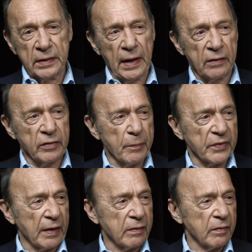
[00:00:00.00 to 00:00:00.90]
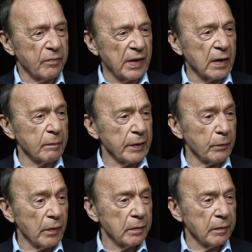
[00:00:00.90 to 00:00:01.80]
yeah, I sympathize with the feeling of
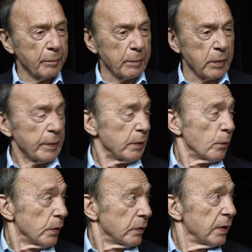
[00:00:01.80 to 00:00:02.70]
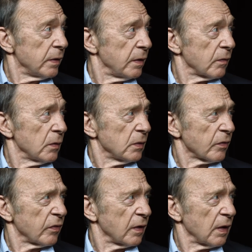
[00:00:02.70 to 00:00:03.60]
people have been wounded, of
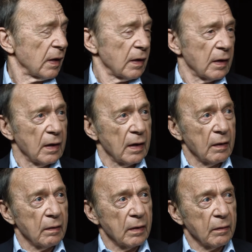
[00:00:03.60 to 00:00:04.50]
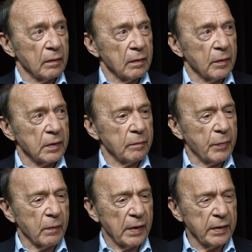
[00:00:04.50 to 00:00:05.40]
course. Well, it'd
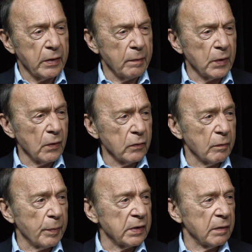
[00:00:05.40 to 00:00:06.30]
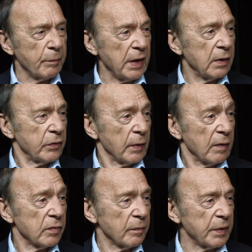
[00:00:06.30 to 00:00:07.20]
be quite inhuman not to, but it means you
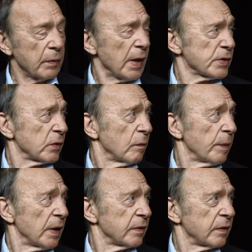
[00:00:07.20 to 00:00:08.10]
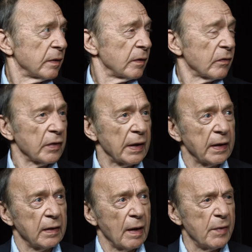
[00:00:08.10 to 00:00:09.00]
have to be rational about it and
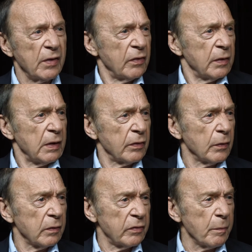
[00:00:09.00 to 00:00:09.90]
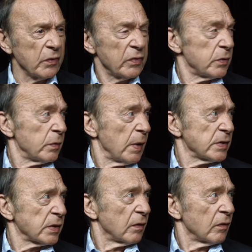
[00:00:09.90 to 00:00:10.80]
decide. I mean, these are not simple
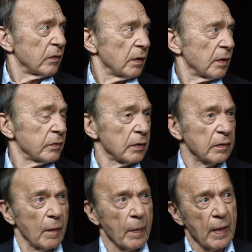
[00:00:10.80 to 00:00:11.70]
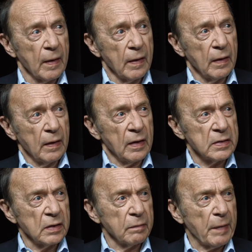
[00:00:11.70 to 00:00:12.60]
situations. You know, it's
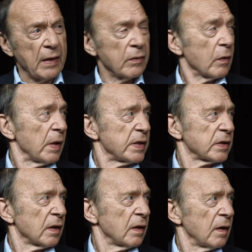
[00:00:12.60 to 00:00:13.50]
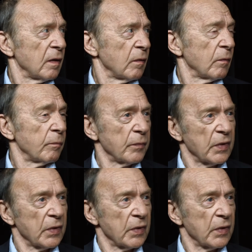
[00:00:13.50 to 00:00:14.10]
not a math equation.